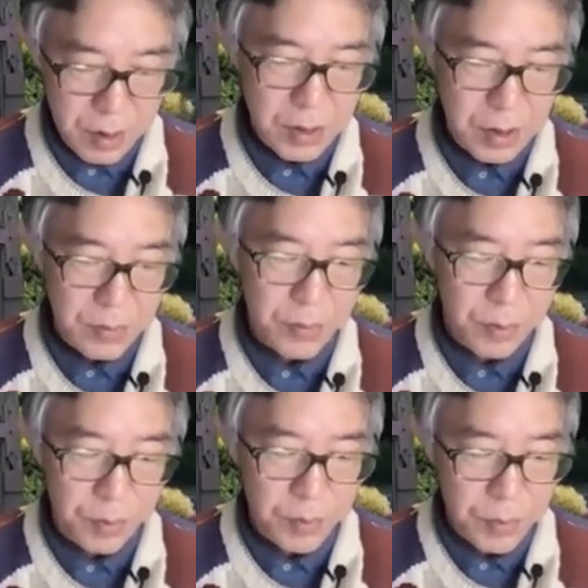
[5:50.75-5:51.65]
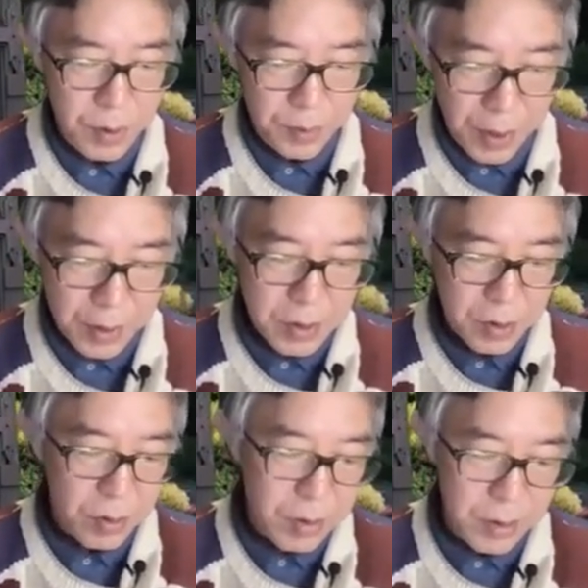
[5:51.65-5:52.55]
is for the
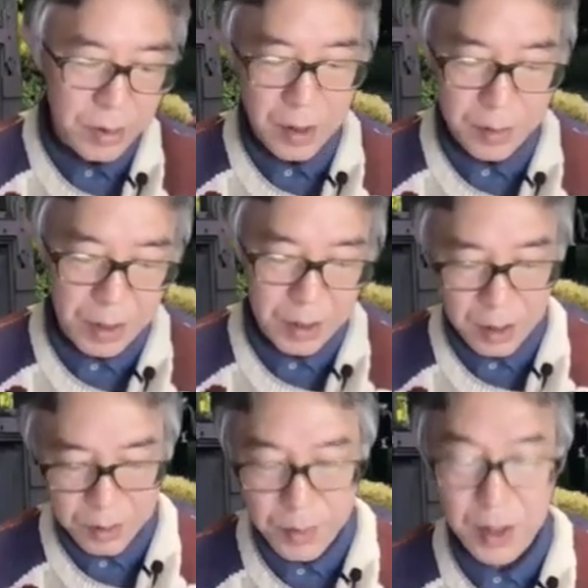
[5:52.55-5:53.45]
particle, and there are many